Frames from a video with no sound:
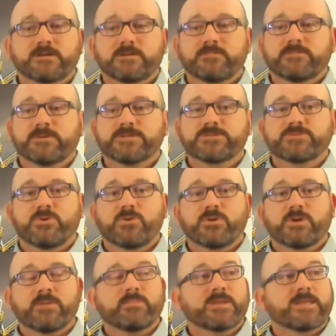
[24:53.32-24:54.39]
very strong
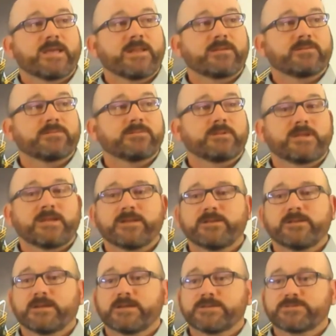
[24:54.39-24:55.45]
mechanical
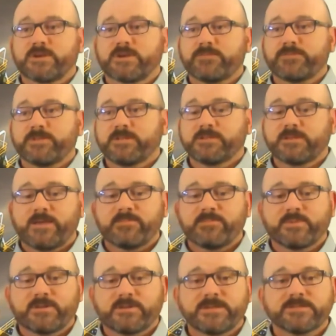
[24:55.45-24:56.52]
and drafting
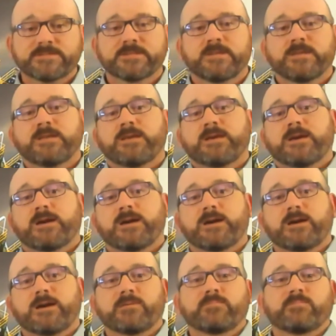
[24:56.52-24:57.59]
capabilities.
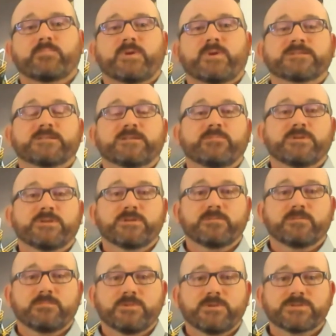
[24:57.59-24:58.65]
Basically,
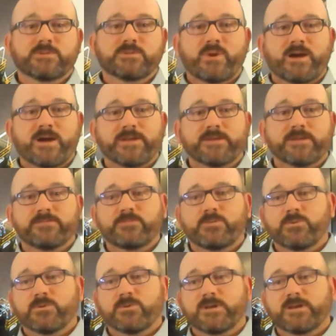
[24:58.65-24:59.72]
we use a partner
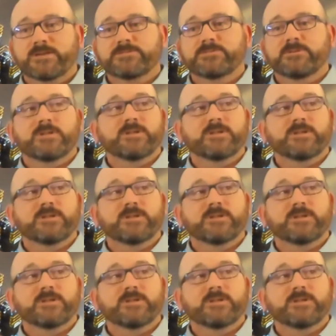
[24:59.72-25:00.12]
for electrical